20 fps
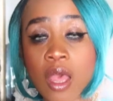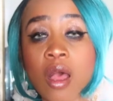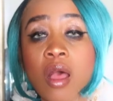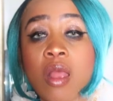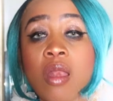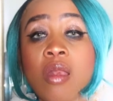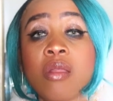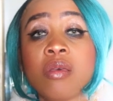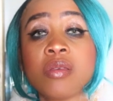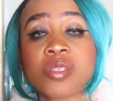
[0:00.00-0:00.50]

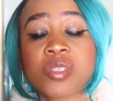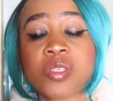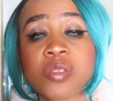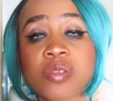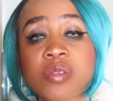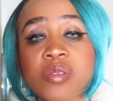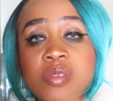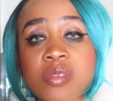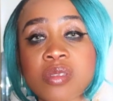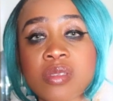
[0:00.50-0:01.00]
A
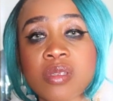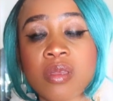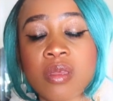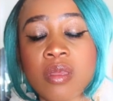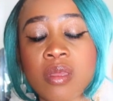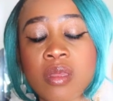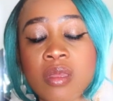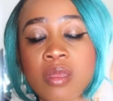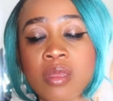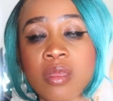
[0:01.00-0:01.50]
lesson
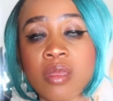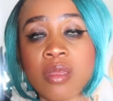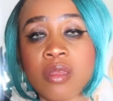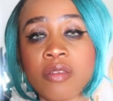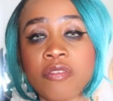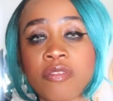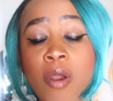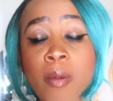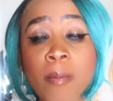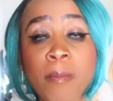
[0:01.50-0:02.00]

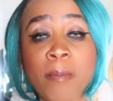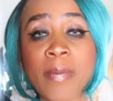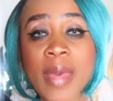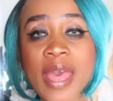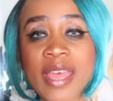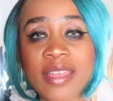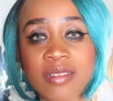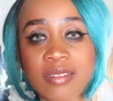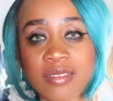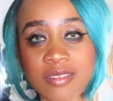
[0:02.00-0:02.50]
from
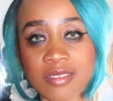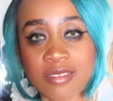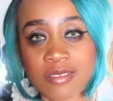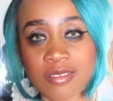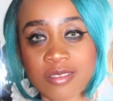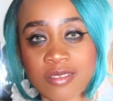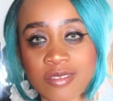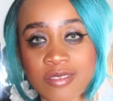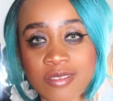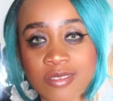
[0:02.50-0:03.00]
men
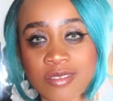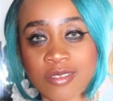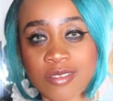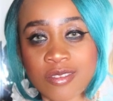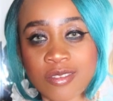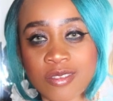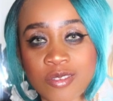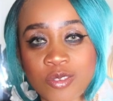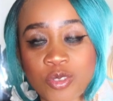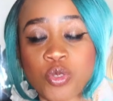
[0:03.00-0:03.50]

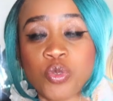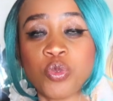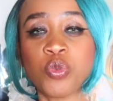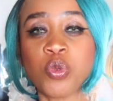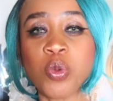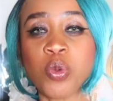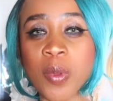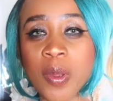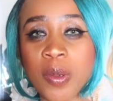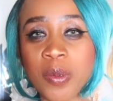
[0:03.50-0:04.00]
to
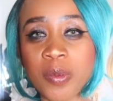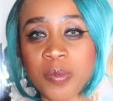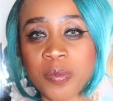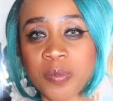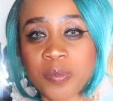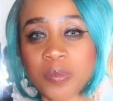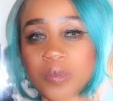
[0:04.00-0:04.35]
women.